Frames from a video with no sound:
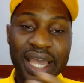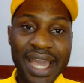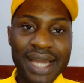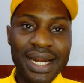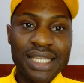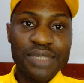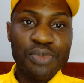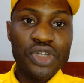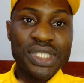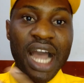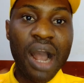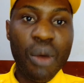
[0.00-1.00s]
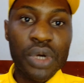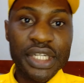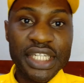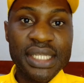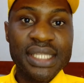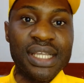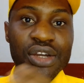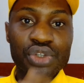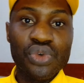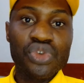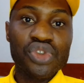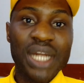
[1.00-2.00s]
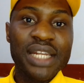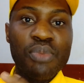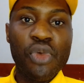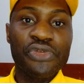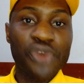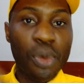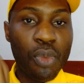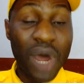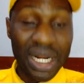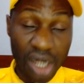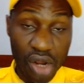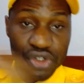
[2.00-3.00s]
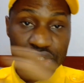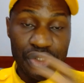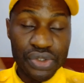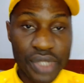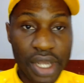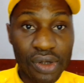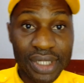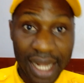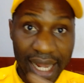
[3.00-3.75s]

Erasmus awardees usually move from one country to the other.